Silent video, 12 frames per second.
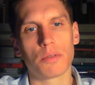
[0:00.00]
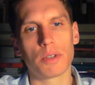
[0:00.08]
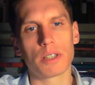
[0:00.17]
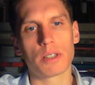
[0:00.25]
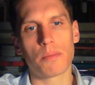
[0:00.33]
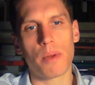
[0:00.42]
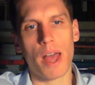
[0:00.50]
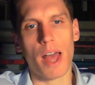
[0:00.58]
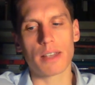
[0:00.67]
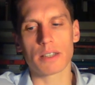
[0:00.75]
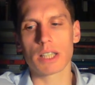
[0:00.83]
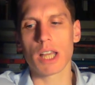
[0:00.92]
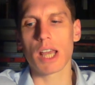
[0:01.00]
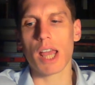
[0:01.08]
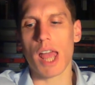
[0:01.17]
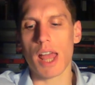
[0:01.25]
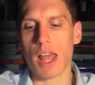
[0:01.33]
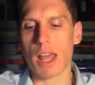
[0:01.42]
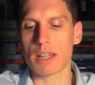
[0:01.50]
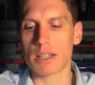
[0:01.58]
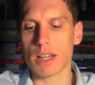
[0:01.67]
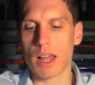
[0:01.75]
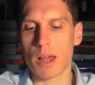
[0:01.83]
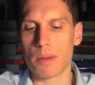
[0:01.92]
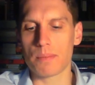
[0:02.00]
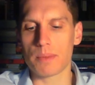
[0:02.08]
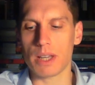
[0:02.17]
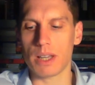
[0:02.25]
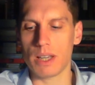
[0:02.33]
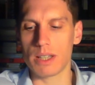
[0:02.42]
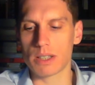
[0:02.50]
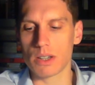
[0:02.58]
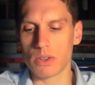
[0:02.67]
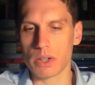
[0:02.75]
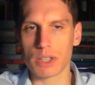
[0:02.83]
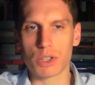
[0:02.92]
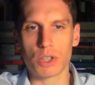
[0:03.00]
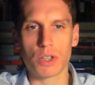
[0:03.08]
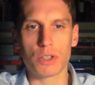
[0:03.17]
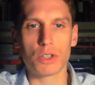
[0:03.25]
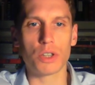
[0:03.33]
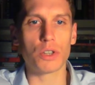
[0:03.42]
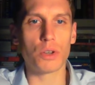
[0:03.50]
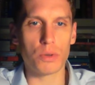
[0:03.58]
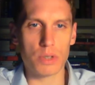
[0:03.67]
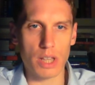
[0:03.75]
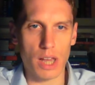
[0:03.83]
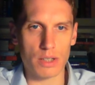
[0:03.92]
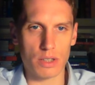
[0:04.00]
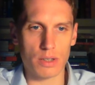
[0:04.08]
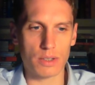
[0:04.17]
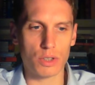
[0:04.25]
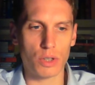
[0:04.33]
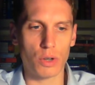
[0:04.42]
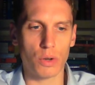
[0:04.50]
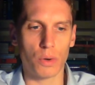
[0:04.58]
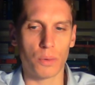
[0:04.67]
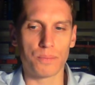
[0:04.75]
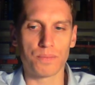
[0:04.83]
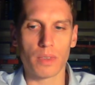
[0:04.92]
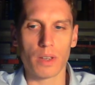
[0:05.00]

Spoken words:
the recent past, and he's going to use that to